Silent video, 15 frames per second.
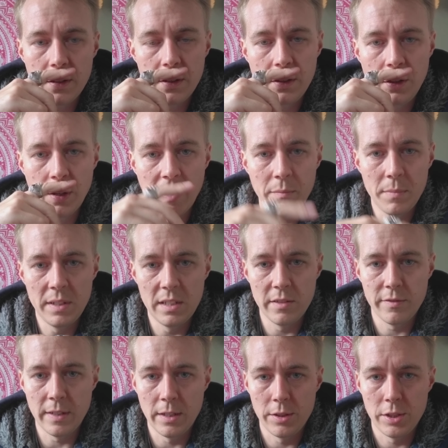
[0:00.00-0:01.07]
you haven't been
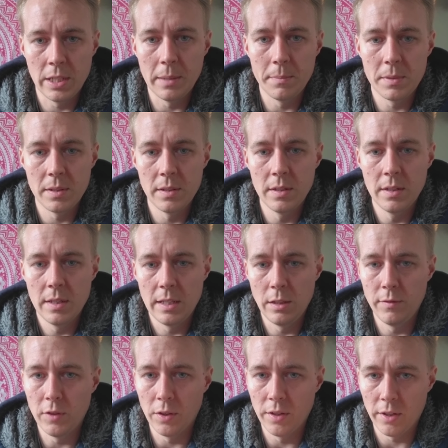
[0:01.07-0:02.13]
disfellowshipped,
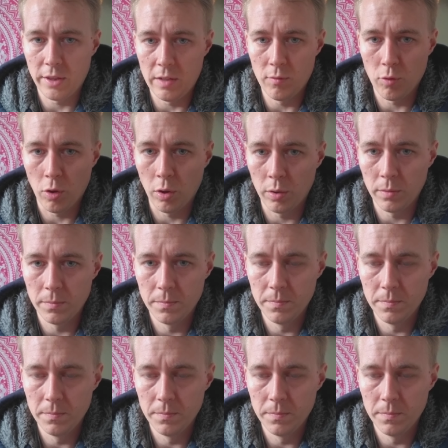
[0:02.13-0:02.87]
you've done nothing wrong,